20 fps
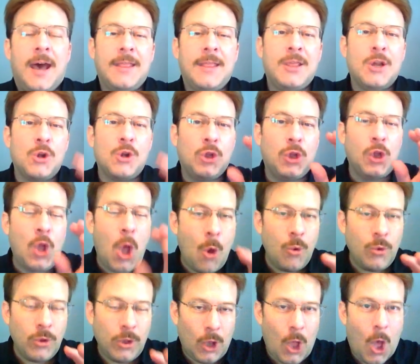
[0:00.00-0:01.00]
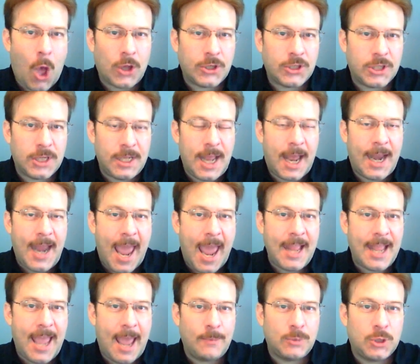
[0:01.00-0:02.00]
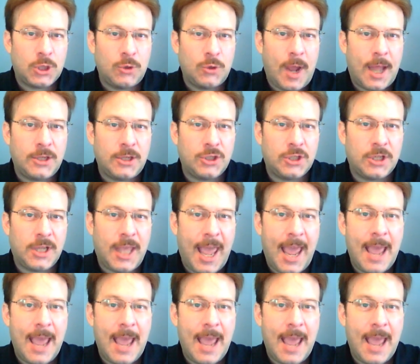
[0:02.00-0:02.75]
Their lone loss in that 8-game stretch